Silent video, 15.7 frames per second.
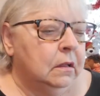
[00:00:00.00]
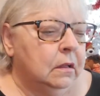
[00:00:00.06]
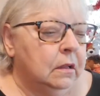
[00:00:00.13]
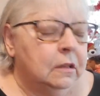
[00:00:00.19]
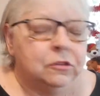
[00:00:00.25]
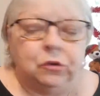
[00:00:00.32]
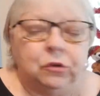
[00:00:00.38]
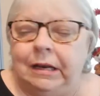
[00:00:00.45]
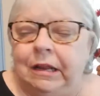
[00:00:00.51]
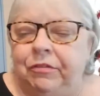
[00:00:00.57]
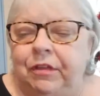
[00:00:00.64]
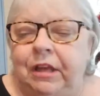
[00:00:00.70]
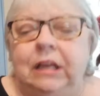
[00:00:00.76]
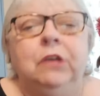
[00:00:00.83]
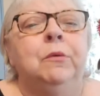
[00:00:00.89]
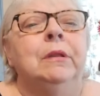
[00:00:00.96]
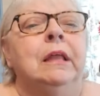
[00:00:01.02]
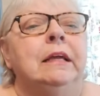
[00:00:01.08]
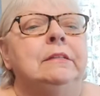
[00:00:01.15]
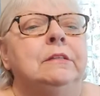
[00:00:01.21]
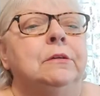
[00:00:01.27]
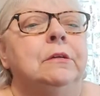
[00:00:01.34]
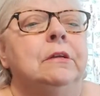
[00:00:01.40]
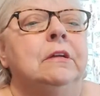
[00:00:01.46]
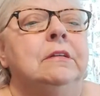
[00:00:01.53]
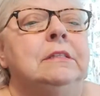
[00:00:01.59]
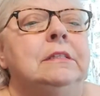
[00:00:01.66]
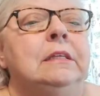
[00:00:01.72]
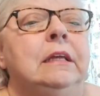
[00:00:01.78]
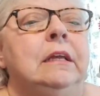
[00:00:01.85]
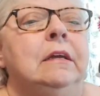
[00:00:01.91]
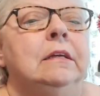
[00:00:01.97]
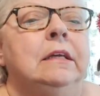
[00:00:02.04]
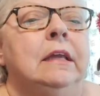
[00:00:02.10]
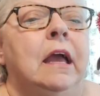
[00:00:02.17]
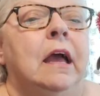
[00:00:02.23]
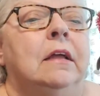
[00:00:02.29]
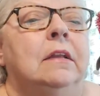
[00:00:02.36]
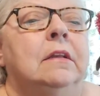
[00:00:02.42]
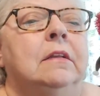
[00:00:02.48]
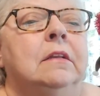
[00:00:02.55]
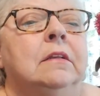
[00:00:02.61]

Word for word: Is there anything you would like to see again?